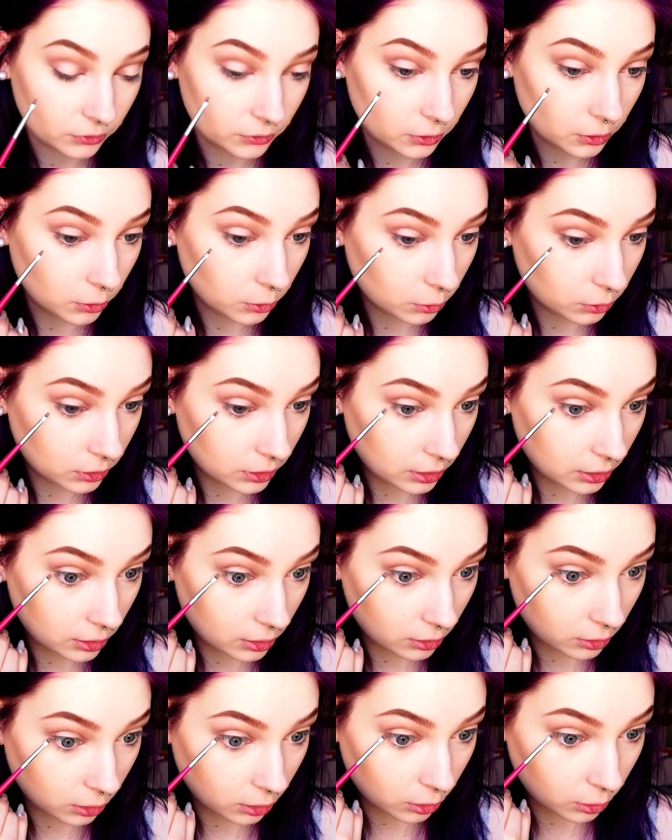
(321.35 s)
on
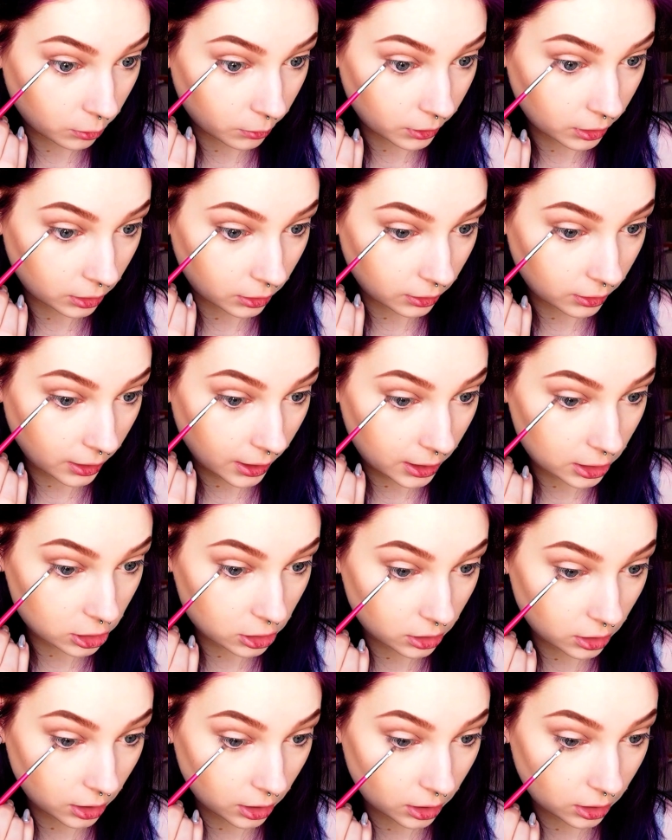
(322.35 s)
the lower
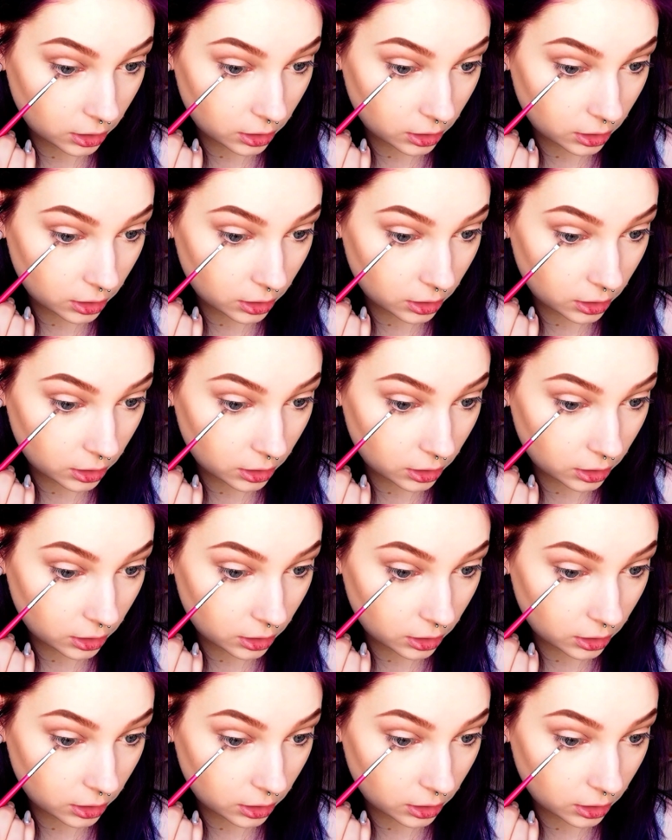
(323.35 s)
lash line.